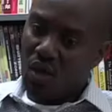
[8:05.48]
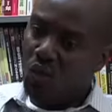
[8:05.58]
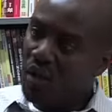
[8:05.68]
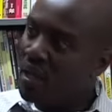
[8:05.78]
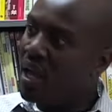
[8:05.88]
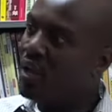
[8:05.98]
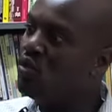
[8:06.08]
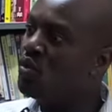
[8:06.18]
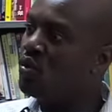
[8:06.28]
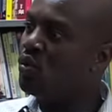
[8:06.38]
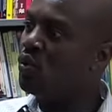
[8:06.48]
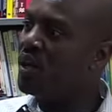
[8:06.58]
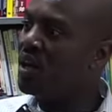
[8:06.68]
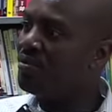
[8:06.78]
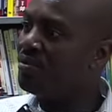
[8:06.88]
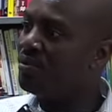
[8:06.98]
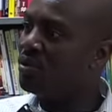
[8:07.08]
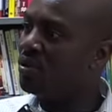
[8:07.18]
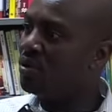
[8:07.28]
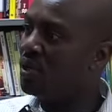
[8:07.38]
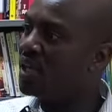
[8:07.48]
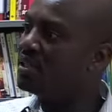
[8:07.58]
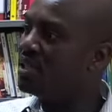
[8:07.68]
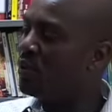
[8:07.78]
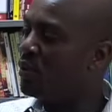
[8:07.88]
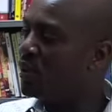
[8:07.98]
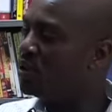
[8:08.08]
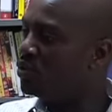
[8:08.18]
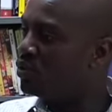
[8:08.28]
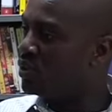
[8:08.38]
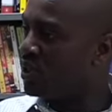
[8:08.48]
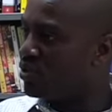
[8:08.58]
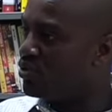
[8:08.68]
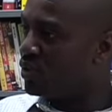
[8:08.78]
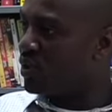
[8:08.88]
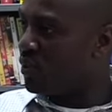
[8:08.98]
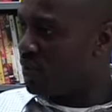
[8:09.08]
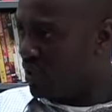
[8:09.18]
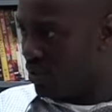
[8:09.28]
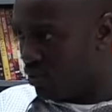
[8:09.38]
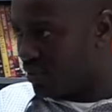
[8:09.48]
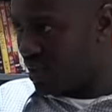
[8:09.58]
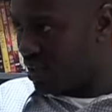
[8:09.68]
we have last year we went into a retreat where we did a growth and